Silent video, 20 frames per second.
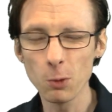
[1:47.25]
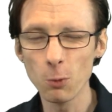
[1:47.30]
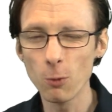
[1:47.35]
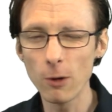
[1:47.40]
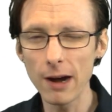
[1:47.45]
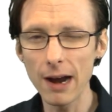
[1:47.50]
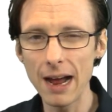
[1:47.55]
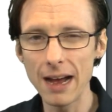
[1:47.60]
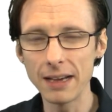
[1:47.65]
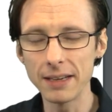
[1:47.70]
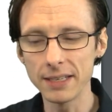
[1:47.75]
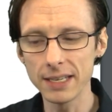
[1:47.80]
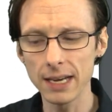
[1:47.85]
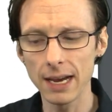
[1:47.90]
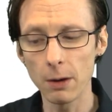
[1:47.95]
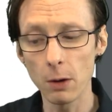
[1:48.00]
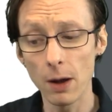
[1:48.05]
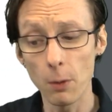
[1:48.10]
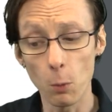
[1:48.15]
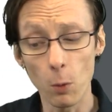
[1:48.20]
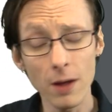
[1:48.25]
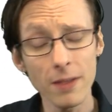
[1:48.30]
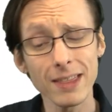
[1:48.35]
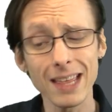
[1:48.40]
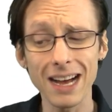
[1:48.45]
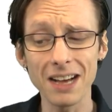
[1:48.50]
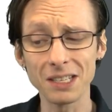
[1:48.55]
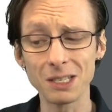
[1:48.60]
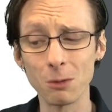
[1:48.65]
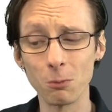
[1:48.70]
whereas
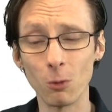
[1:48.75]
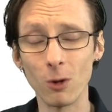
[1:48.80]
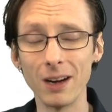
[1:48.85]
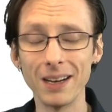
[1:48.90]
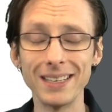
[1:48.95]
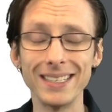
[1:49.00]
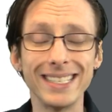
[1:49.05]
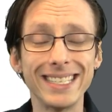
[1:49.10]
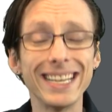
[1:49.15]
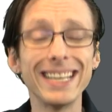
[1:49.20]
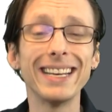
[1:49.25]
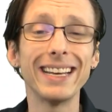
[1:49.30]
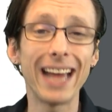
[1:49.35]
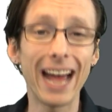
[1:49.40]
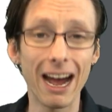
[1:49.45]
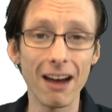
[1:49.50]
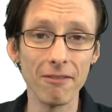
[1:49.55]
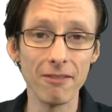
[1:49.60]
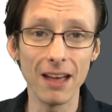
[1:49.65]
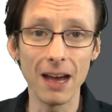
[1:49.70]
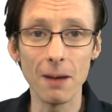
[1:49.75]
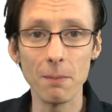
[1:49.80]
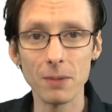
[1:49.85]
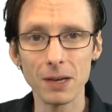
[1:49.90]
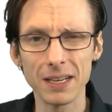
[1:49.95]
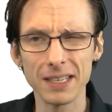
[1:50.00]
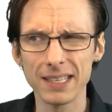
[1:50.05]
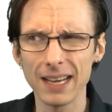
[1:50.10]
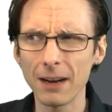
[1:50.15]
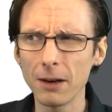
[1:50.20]
1001 didn't have that
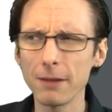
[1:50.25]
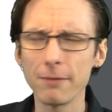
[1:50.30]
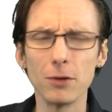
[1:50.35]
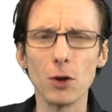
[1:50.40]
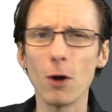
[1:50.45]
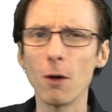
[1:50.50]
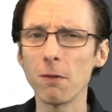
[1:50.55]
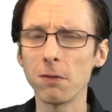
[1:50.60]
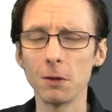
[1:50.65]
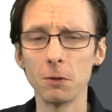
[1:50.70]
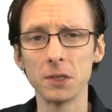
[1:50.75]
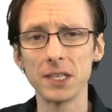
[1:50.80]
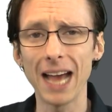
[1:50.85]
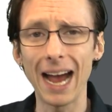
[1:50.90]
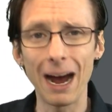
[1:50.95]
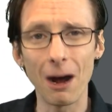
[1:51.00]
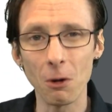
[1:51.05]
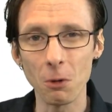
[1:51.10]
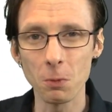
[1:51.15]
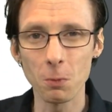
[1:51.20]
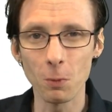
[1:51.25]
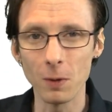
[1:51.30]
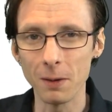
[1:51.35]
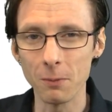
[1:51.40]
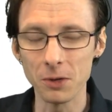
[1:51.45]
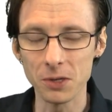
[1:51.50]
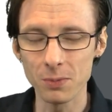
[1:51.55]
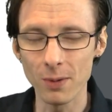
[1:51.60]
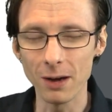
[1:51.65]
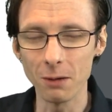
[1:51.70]
because I don't even know if it was out when it
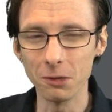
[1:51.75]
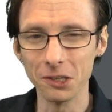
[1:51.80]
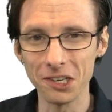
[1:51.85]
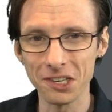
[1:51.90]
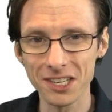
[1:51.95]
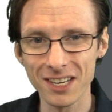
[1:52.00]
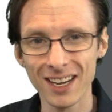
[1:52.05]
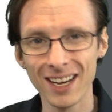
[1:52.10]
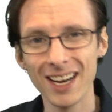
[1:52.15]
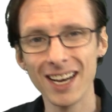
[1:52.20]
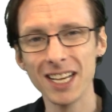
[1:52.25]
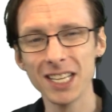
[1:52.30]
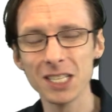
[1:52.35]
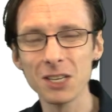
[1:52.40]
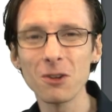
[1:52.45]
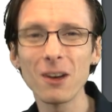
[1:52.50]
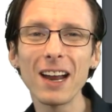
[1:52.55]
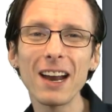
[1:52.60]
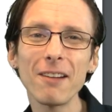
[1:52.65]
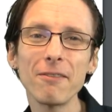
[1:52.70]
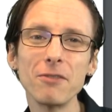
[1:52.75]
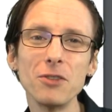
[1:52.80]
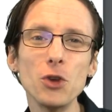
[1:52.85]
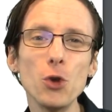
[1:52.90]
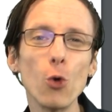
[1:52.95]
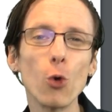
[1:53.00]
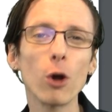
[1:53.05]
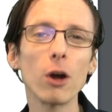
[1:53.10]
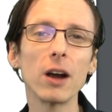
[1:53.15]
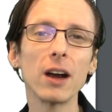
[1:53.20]
was published. So kind of
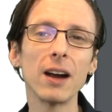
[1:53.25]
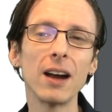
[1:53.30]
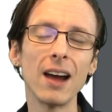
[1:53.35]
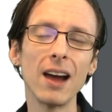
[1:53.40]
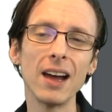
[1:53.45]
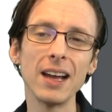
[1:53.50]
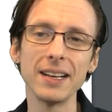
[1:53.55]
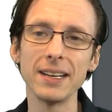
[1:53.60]
newer